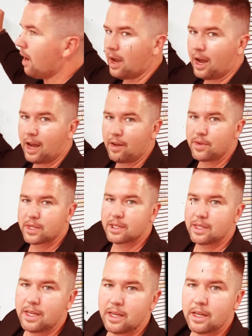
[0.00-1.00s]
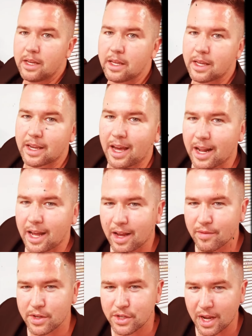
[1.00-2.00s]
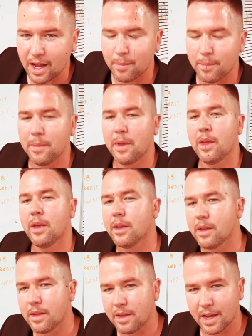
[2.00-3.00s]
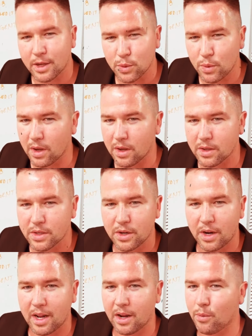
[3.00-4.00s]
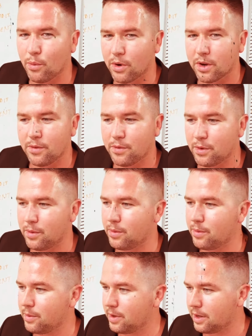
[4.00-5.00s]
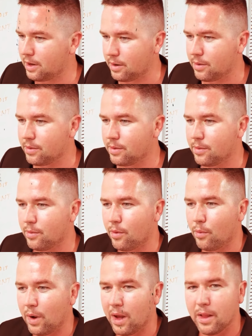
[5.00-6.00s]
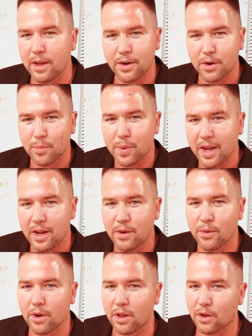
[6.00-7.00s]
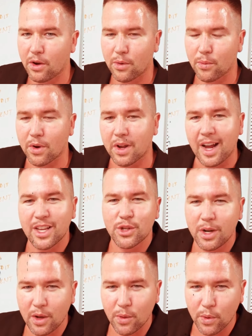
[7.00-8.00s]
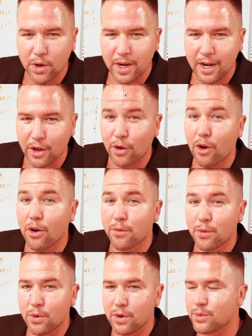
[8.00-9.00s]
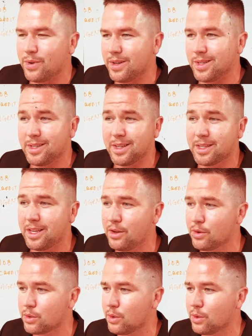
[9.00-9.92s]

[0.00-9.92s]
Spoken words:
Obviously, gotta have a job. Yes, we all start out working for, you know, well underpaid, doing all the hard work. I started out working at a golf course when I was 16 years